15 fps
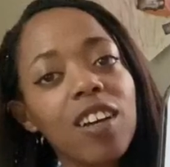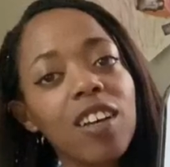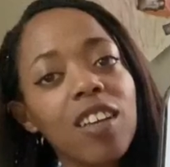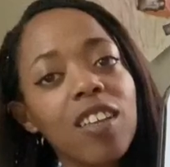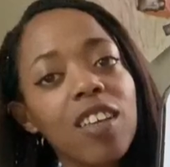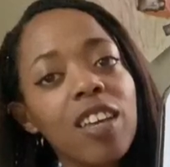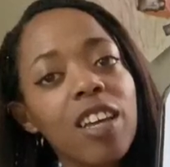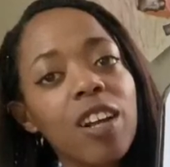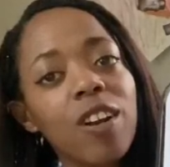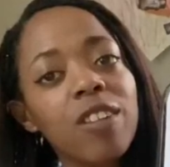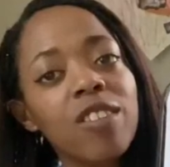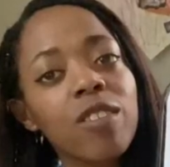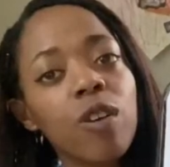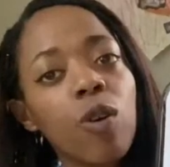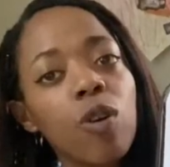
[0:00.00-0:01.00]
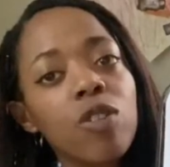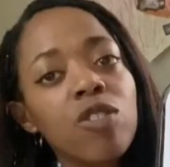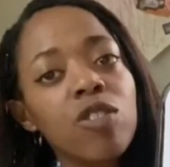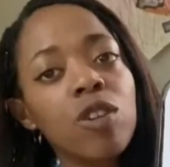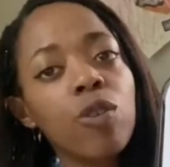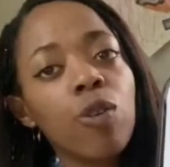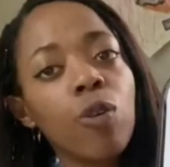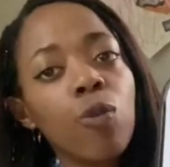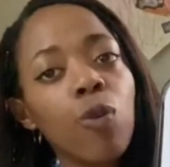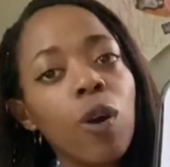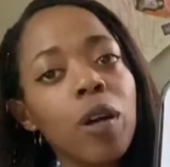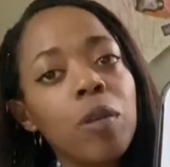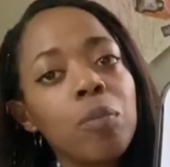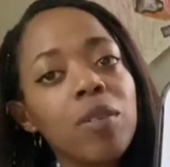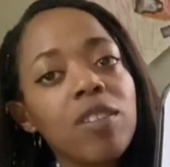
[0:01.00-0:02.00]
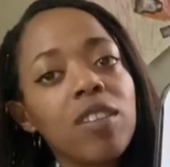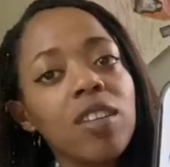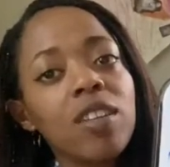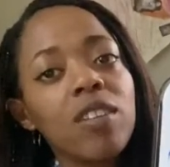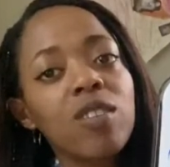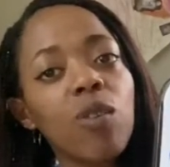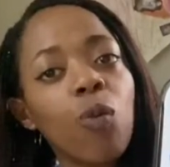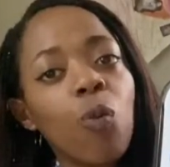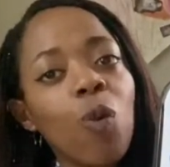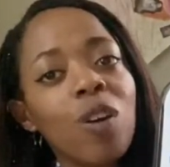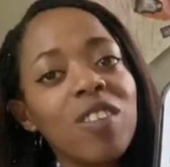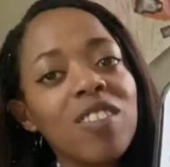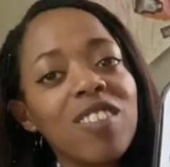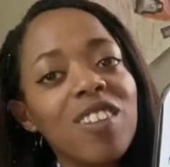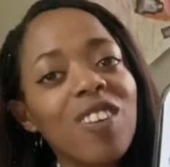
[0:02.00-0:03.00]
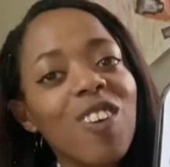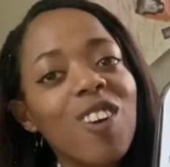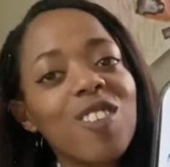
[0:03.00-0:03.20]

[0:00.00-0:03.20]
Here it's 0, 1, but 10 is 1, 0.